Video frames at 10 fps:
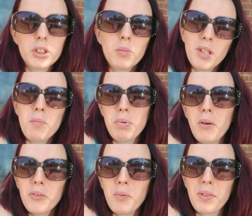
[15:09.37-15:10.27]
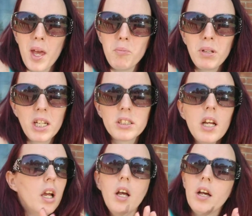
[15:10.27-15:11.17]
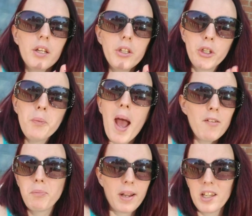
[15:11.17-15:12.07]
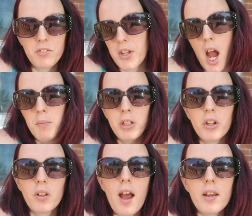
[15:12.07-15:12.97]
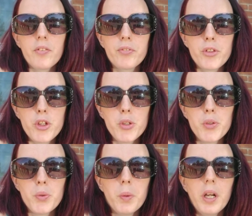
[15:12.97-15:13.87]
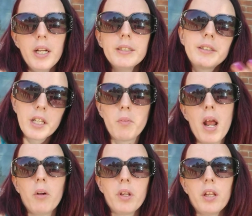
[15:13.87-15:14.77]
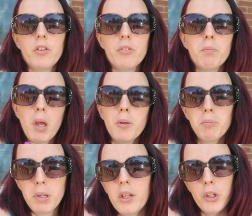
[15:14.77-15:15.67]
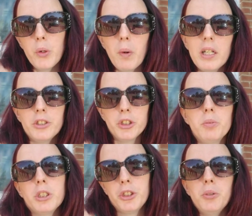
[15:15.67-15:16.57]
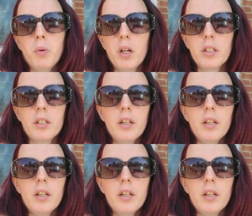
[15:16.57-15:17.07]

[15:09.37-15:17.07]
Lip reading: that build with them, because you have plenty of time in your life to sit around and be you and do what you want,